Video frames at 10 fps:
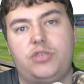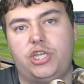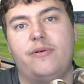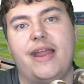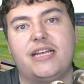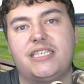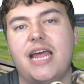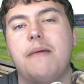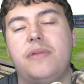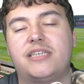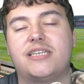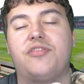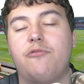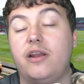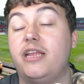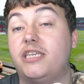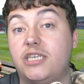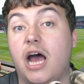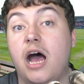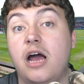to an extent because I think when he
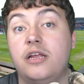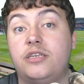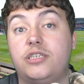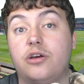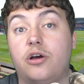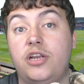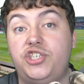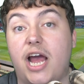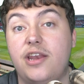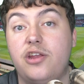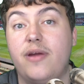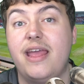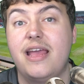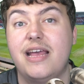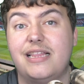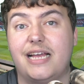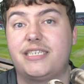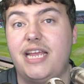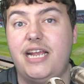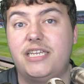started in January
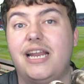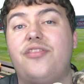last season,